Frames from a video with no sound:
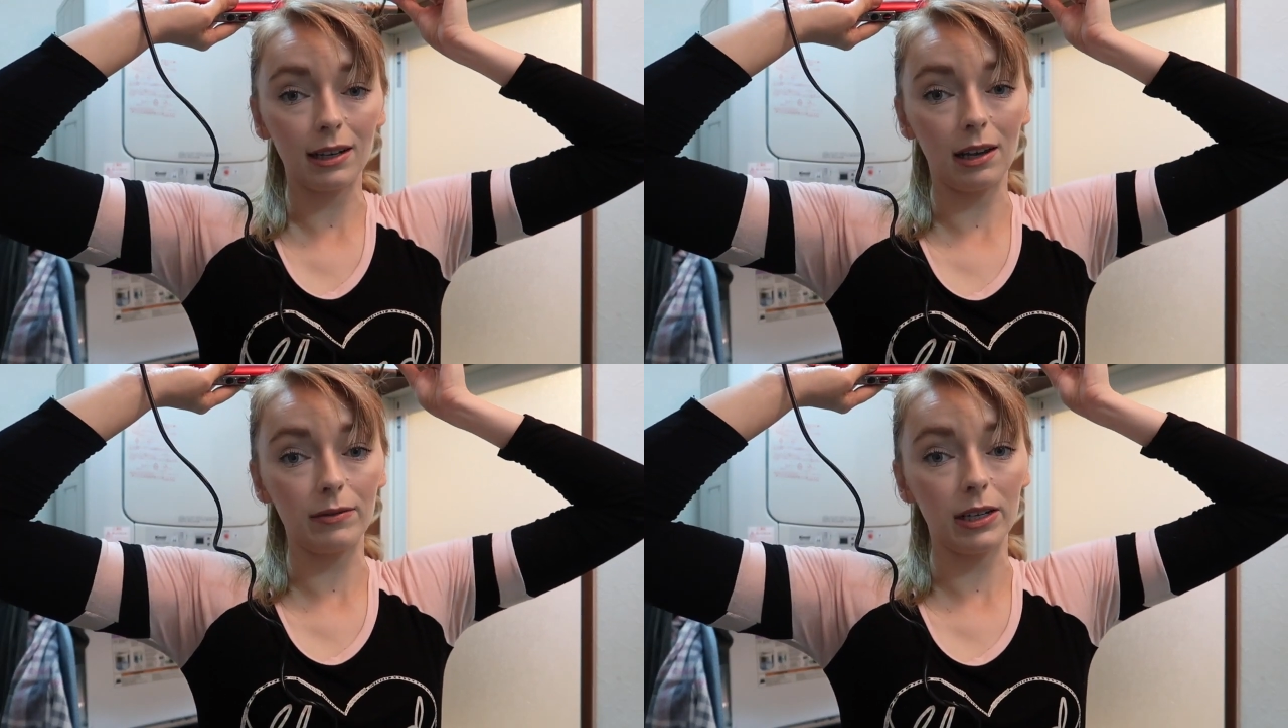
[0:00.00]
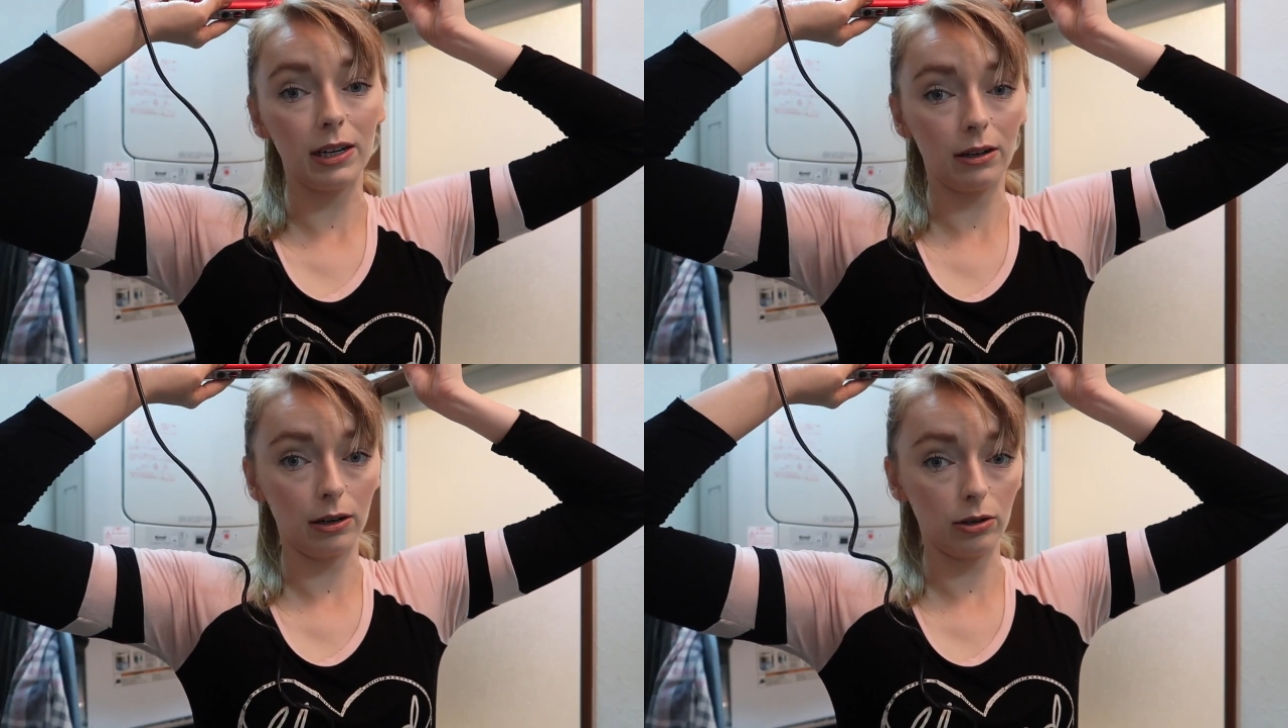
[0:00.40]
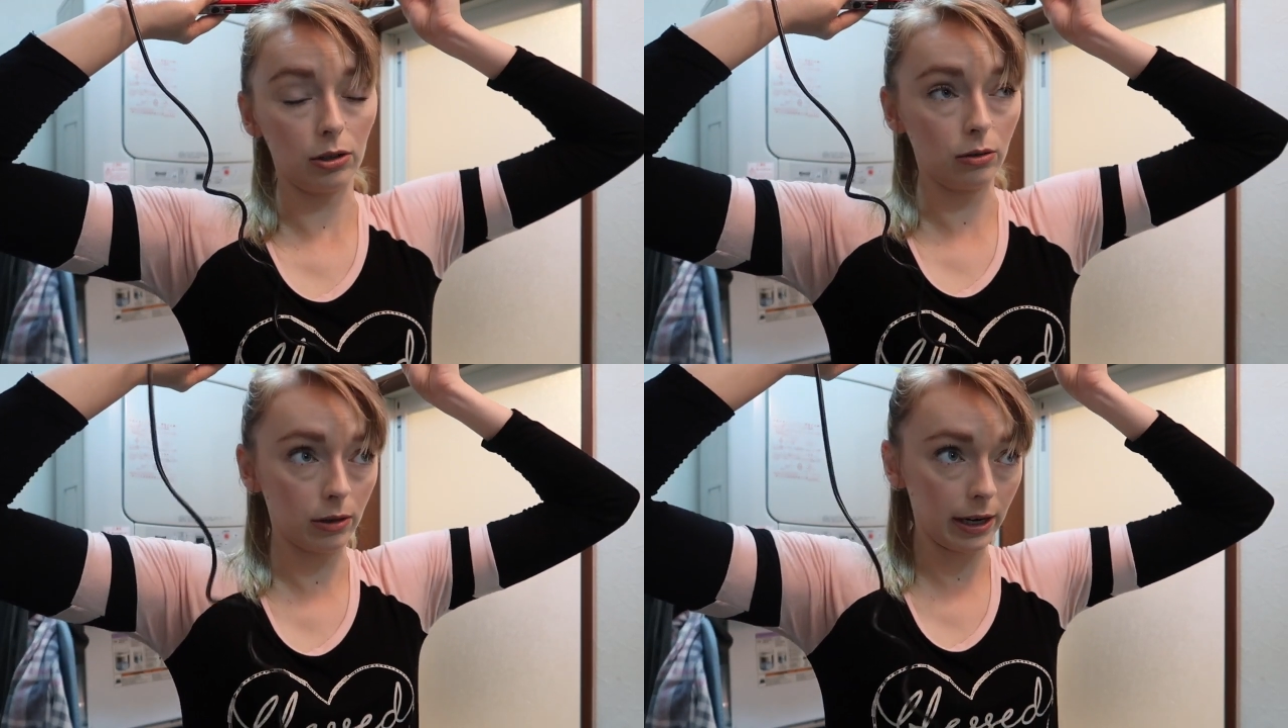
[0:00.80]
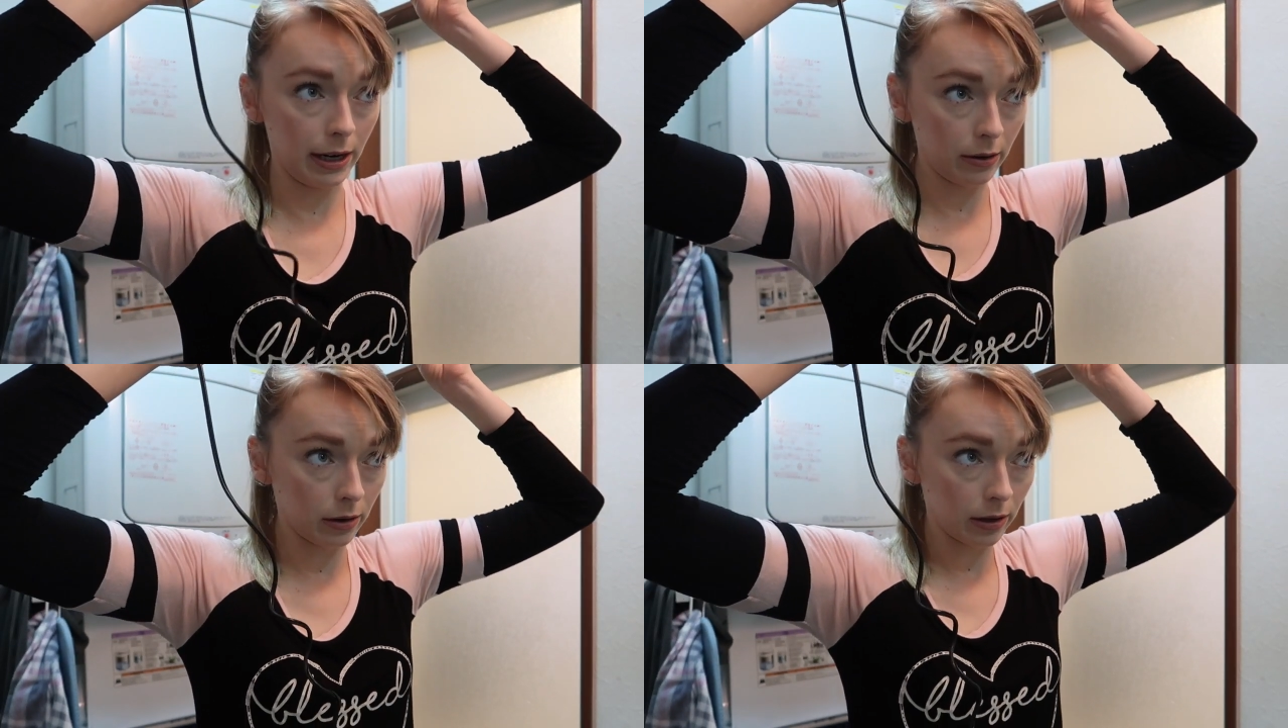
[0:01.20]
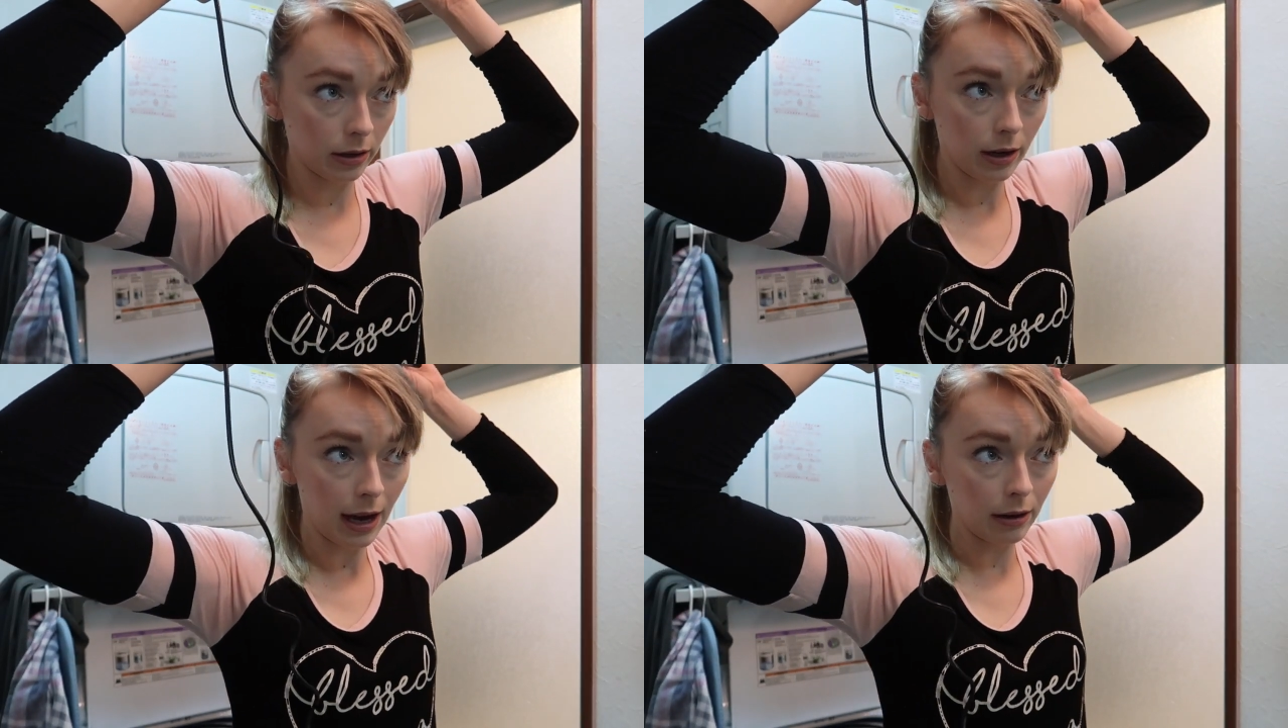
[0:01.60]
I'd love to hear your story
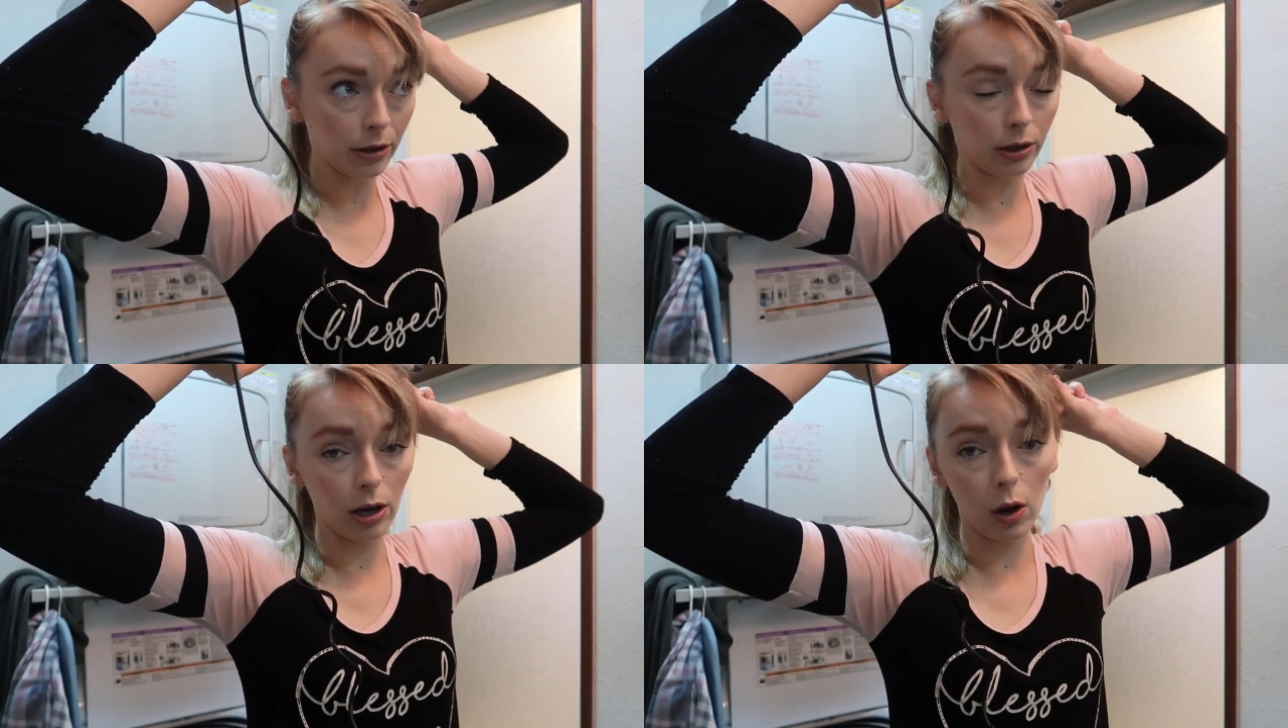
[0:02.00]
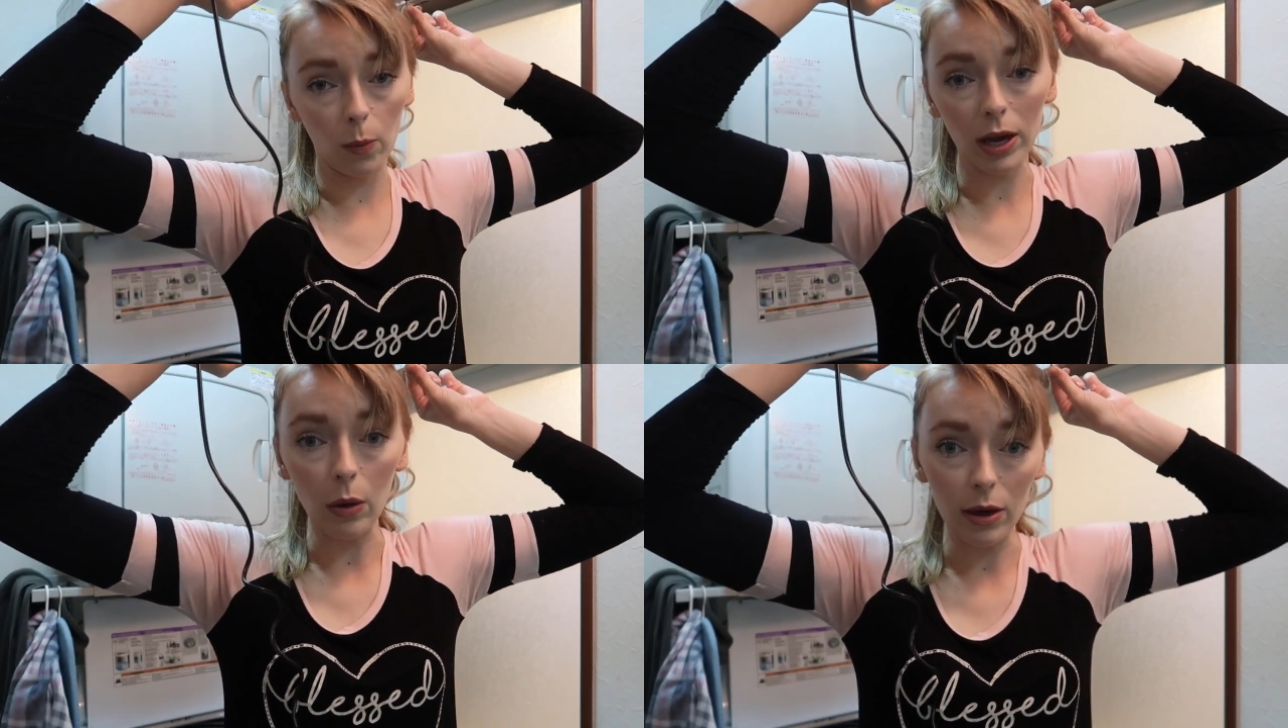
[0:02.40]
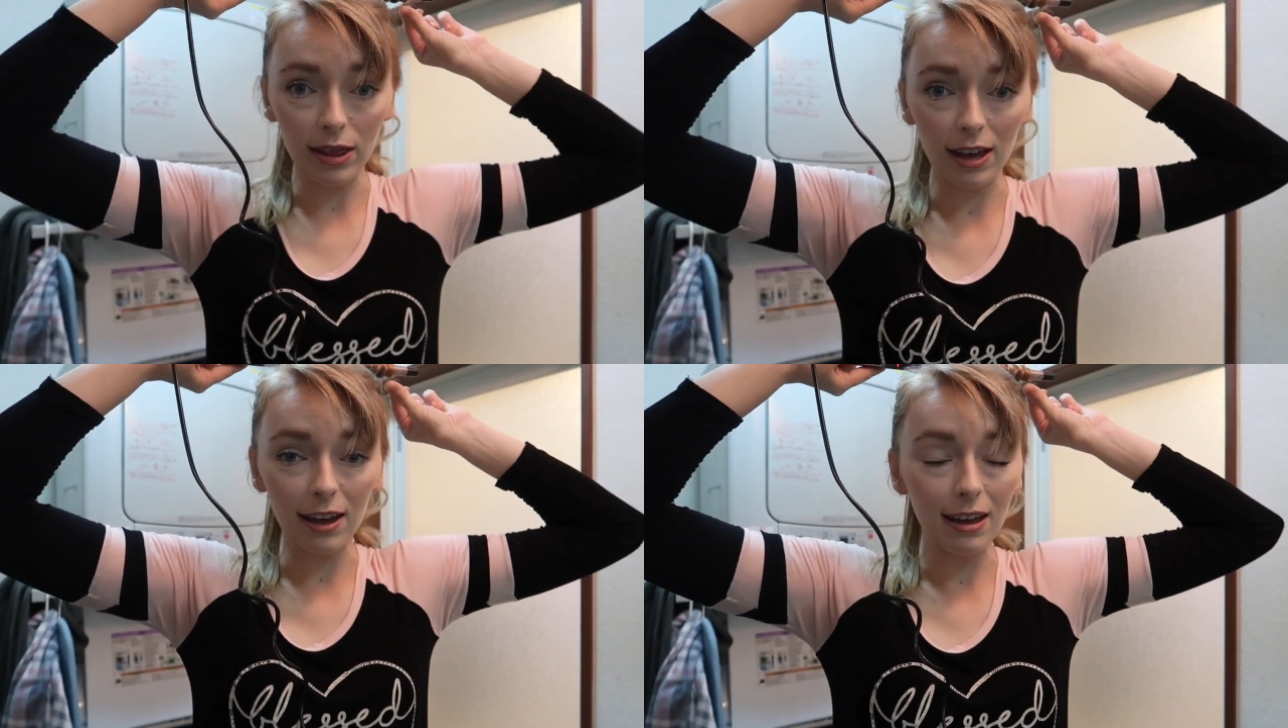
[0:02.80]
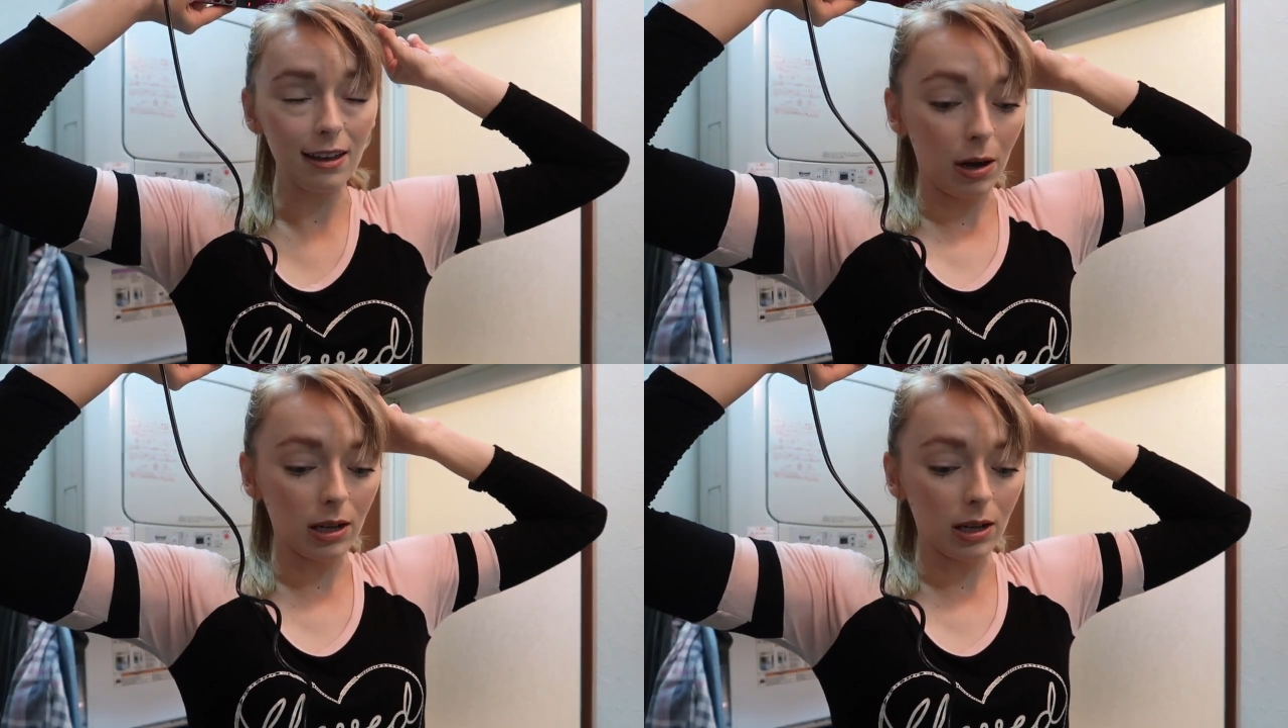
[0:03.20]
or how you're coping with it.